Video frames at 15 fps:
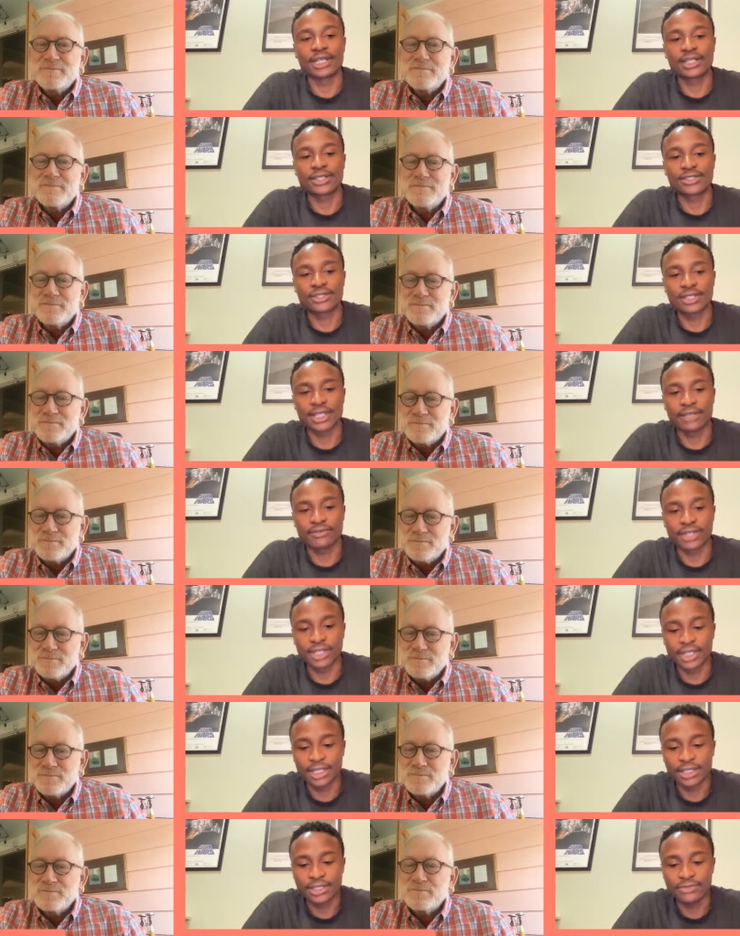Speaker 1: understand. I
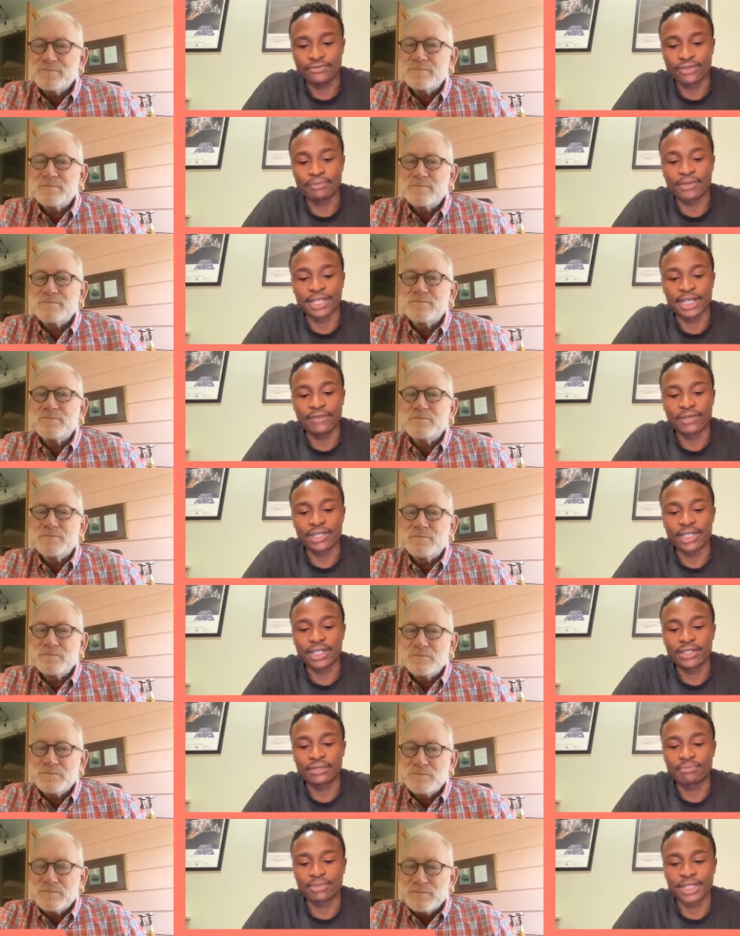really got from there. I really
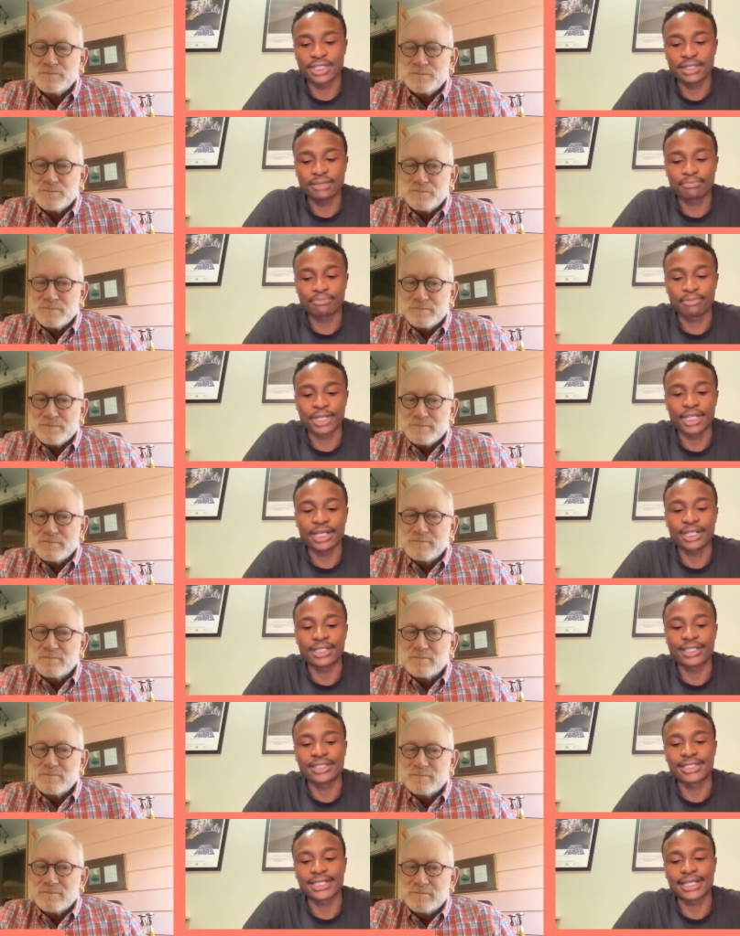got to better
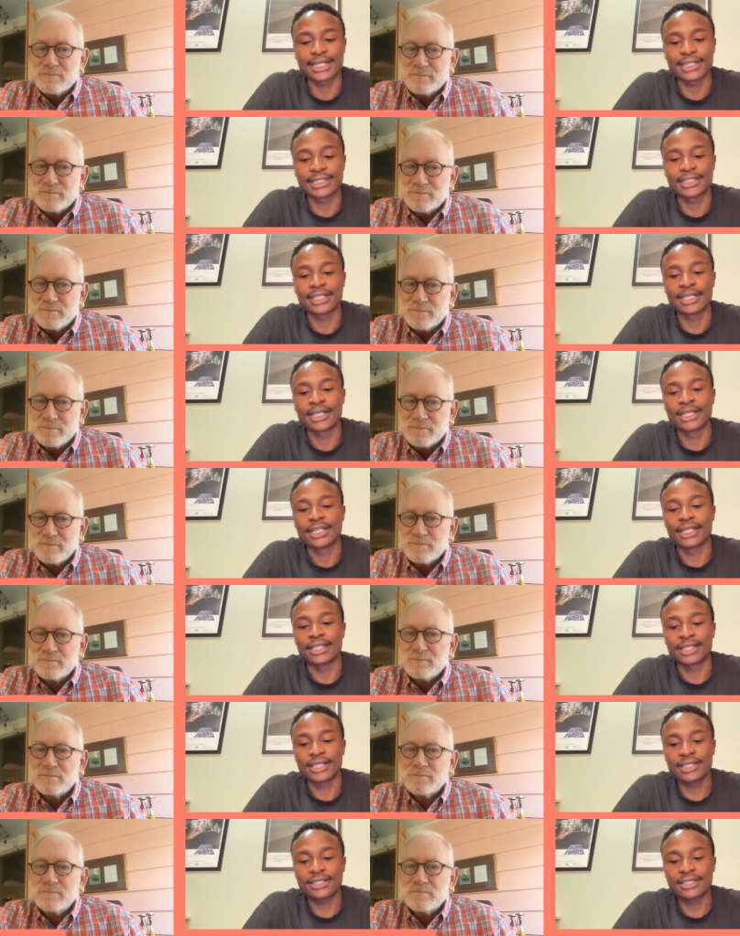understand
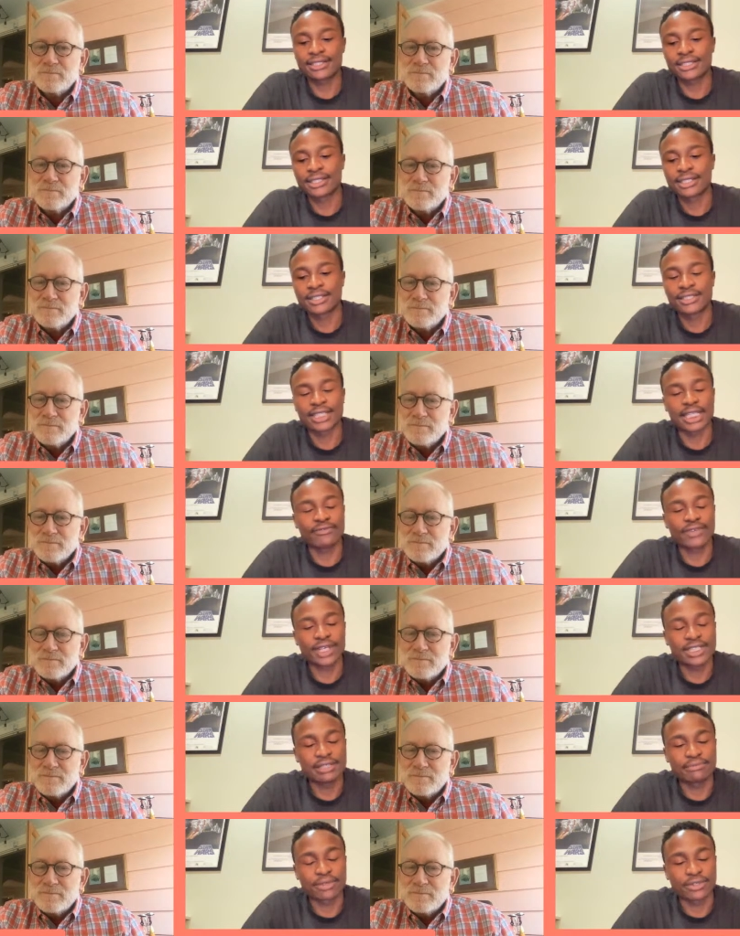that yes, South
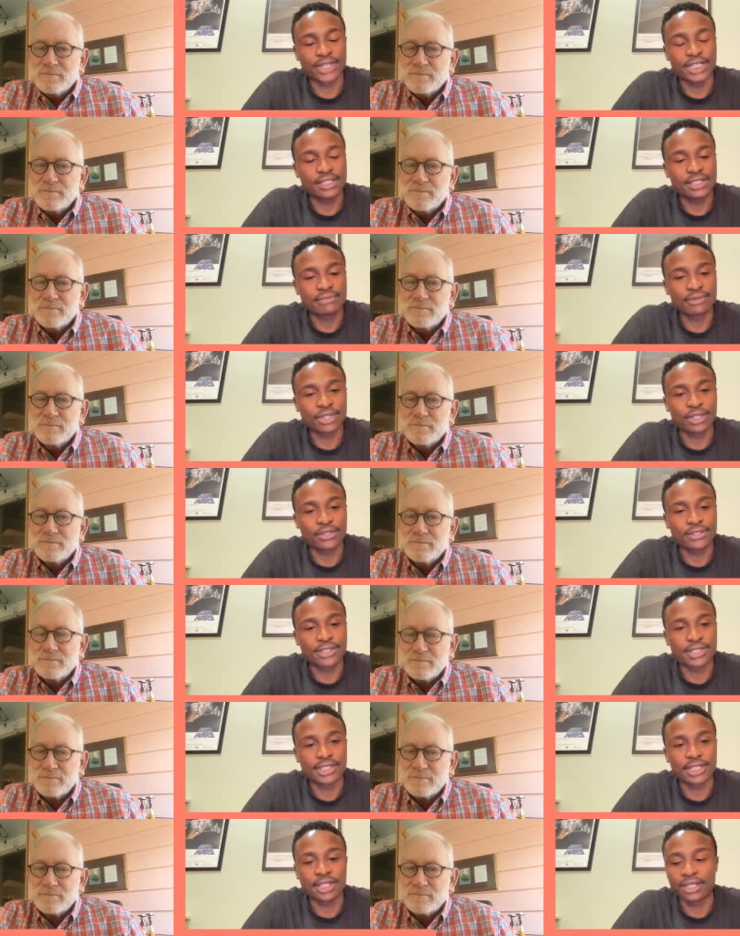Africa is a great
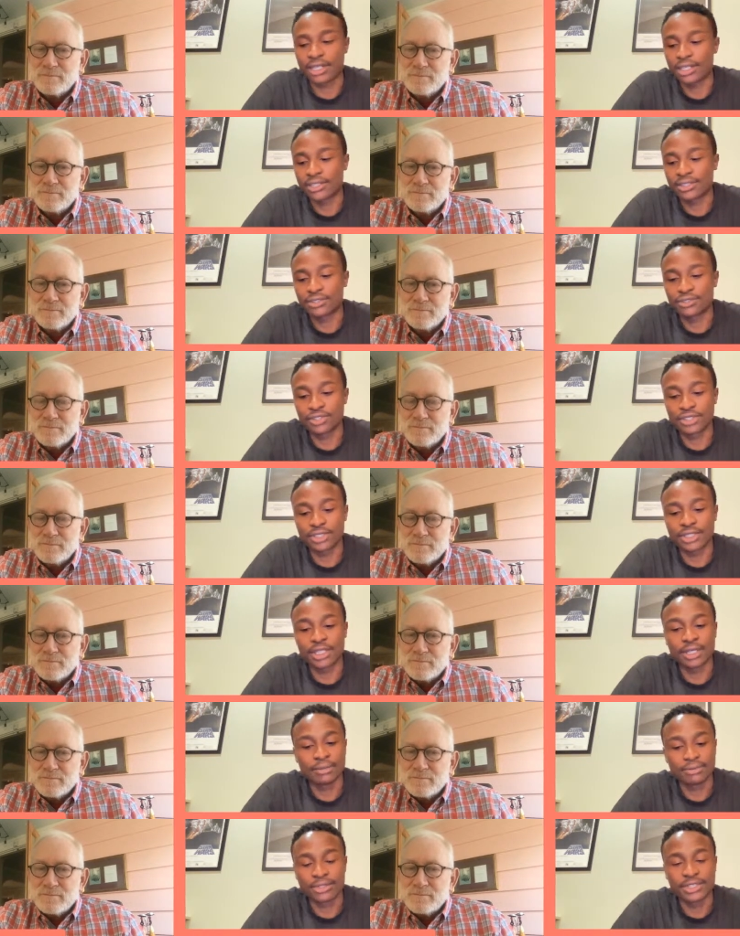democracy and, and our
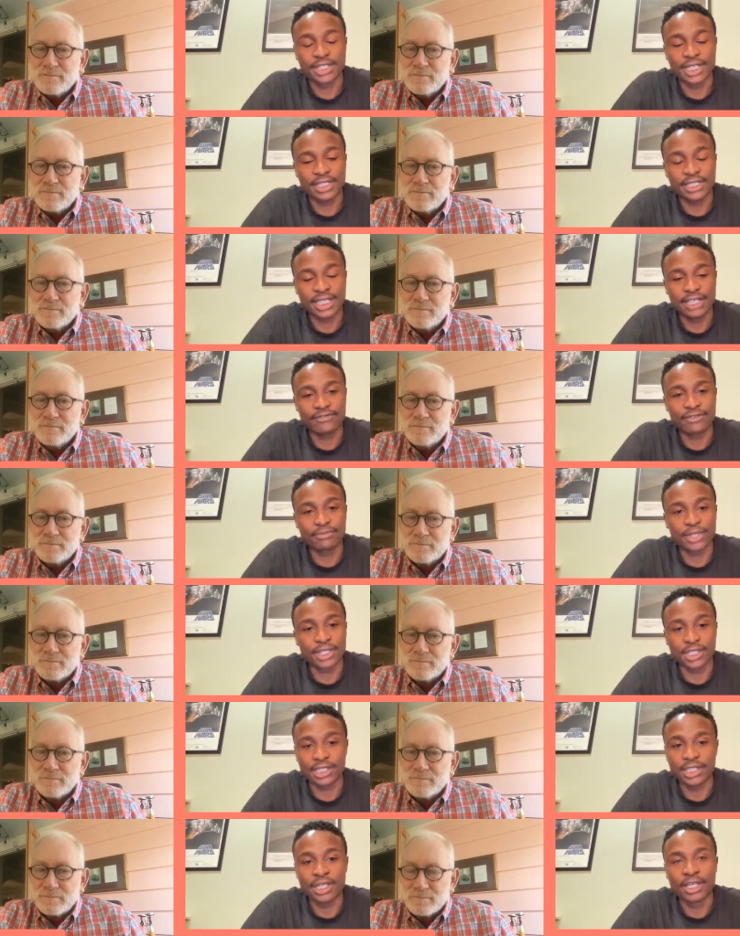constitution protects
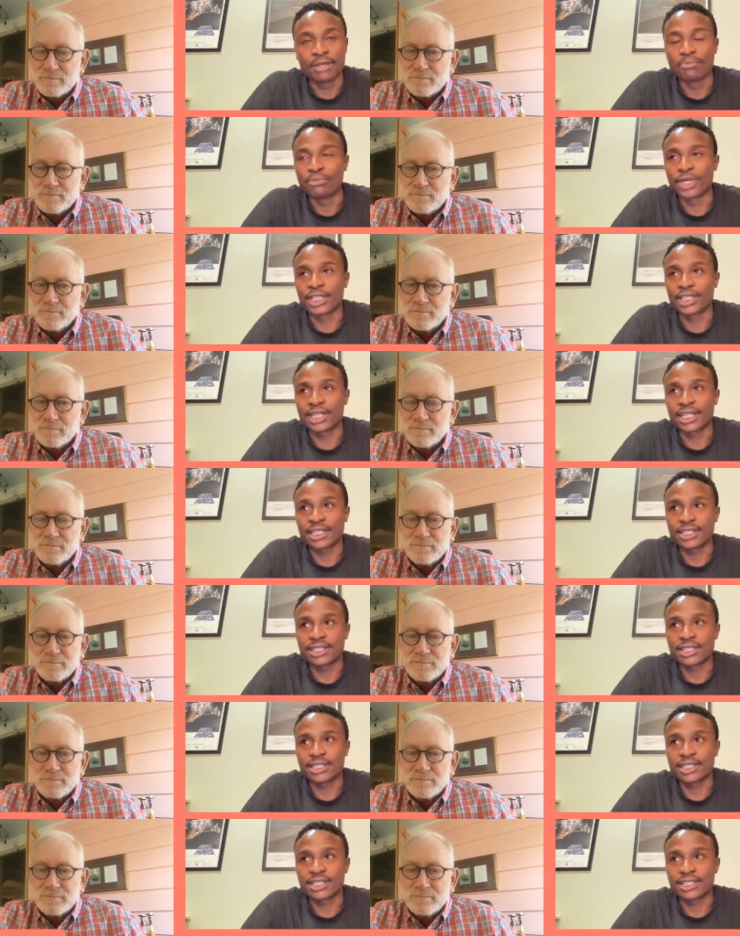everybody, but that